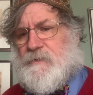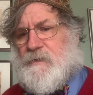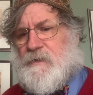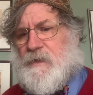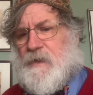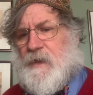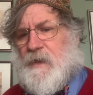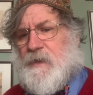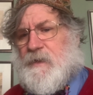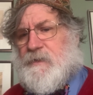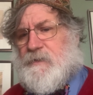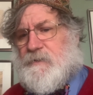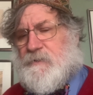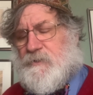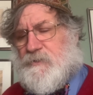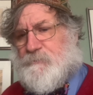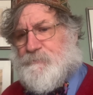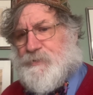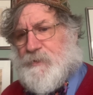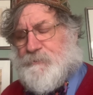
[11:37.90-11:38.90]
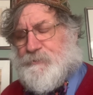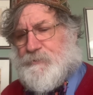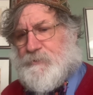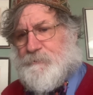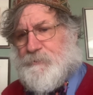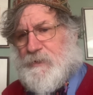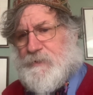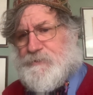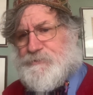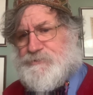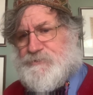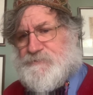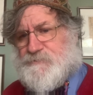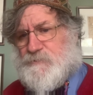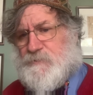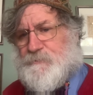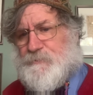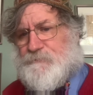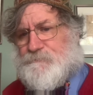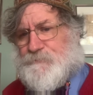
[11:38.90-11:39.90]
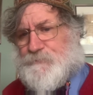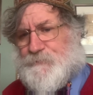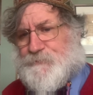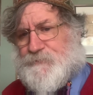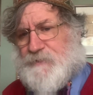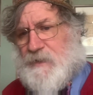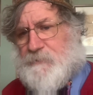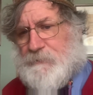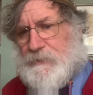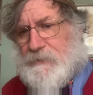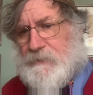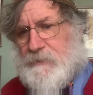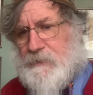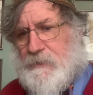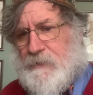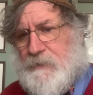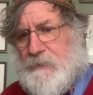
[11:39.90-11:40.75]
I hope proper apologies will be forthcoming.